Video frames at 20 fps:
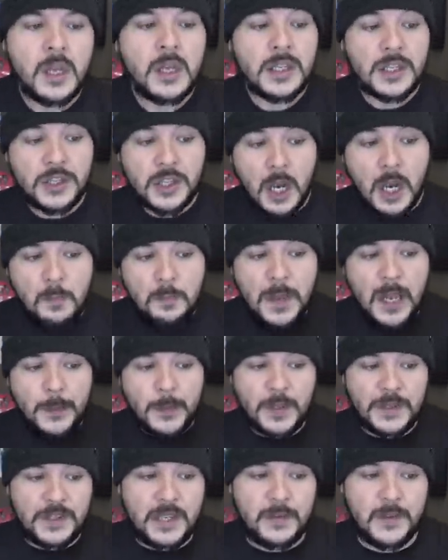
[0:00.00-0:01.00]
Some
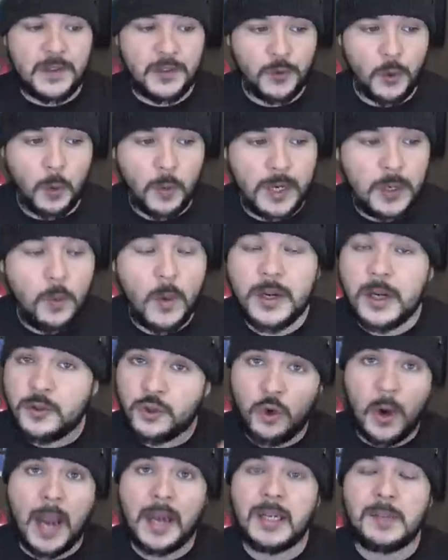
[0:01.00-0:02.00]
people see the story where you're
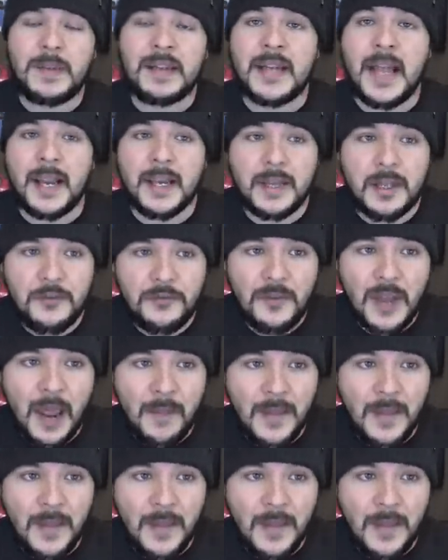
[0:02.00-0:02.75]
trying to be negative